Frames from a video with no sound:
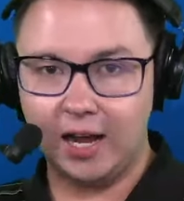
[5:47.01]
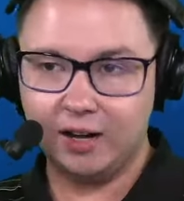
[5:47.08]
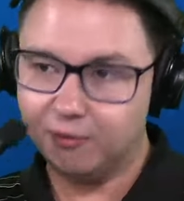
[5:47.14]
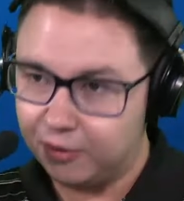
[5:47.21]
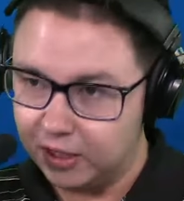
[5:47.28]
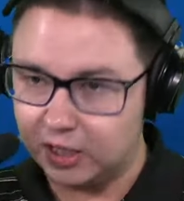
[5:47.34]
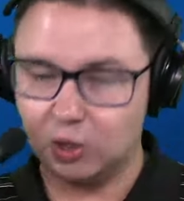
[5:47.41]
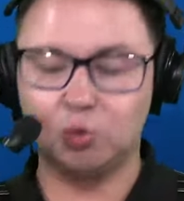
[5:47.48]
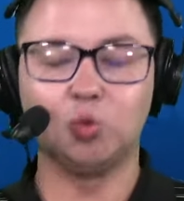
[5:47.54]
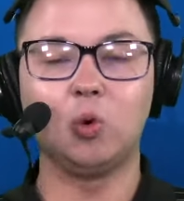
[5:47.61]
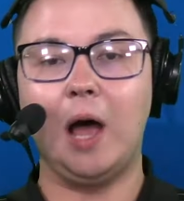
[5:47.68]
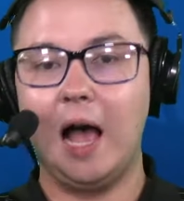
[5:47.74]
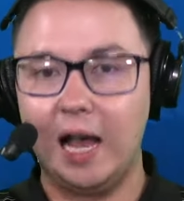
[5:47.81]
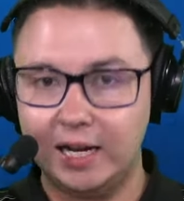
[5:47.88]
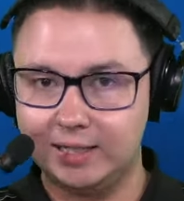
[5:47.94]
if he can
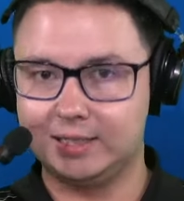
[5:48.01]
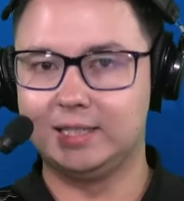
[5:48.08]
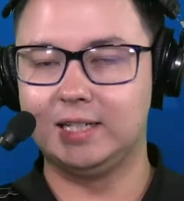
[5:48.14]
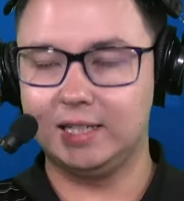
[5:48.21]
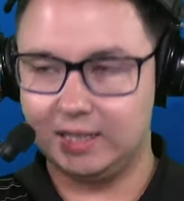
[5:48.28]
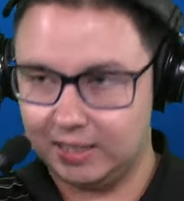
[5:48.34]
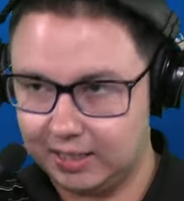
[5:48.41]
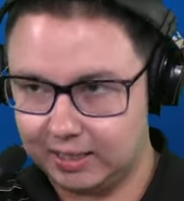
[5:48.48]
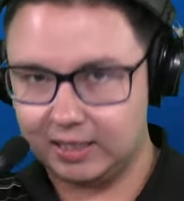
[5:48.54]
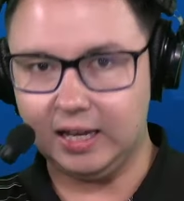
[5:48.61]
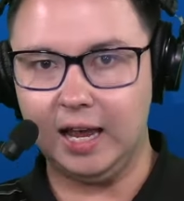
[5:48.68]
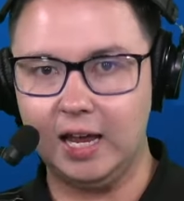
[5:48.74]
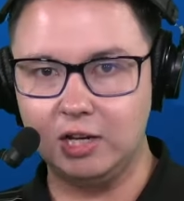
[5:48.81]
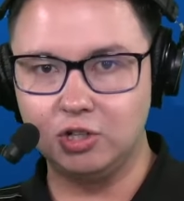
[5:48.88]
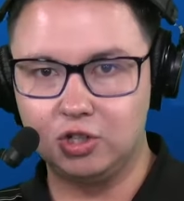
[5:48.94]
rise to the
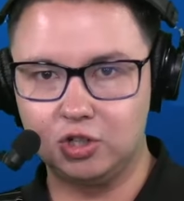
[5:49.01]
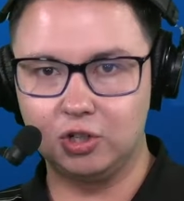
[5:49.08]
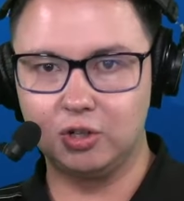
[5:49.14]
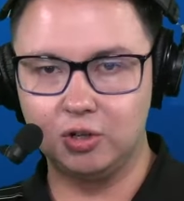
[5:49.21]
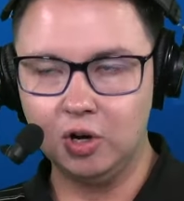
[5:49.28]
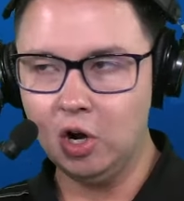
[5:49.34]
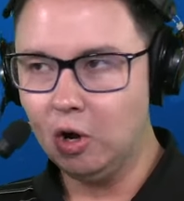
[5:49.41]
occasion